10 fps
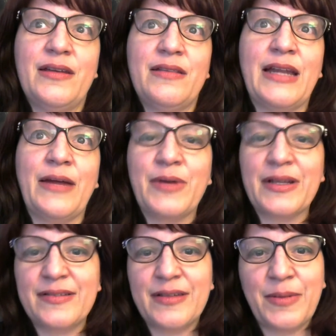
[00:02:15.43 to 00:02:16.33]
I would
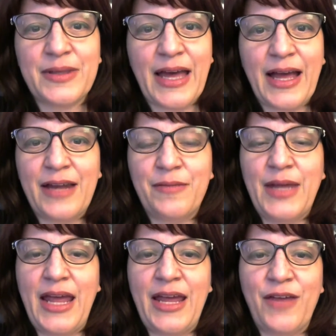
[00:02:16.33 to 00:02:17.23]
exhibit that kind of
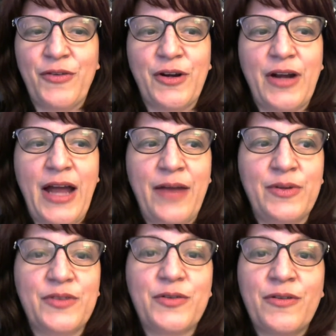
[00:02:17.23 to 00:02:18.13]
behavior. And
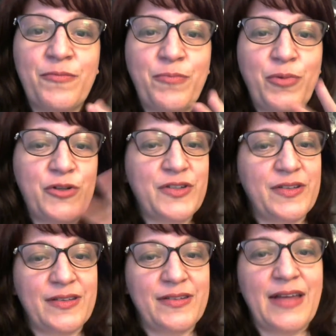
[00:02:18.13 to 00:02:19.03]
we sort of push
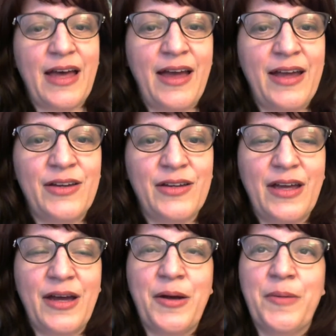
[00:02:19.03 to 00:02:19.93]
this aside.
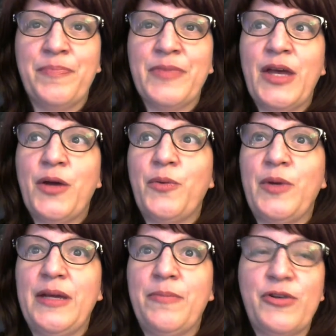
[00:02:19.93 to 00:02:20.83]

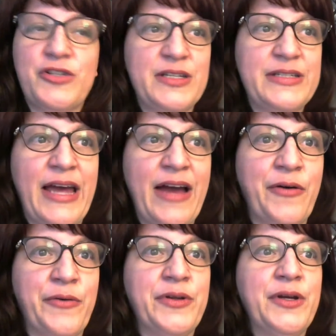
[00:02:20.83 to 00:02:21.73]
We push it
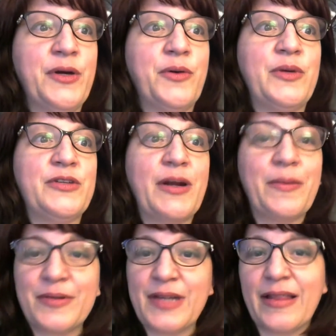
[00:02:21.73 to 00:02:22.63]
down. We try to
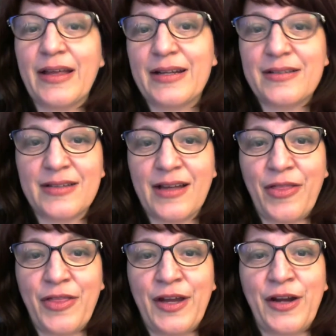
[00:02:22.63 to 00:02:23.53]
pretend like it's
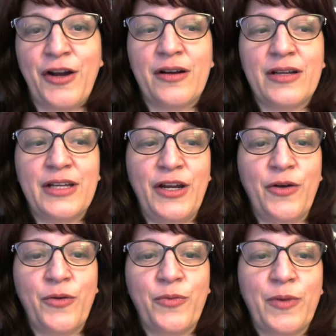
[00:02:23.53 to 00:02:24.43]
not there,
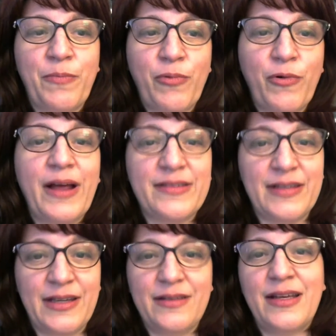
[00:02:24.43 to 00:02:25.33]
repress
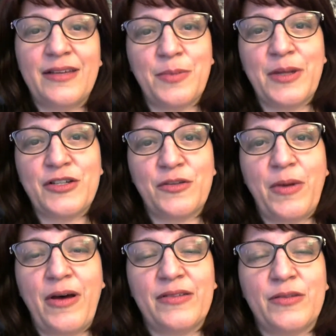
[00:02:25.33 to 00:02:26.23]
it as much as
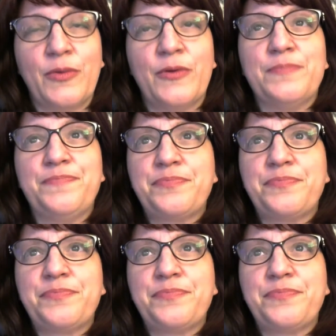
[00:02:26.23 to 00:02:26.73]
possible.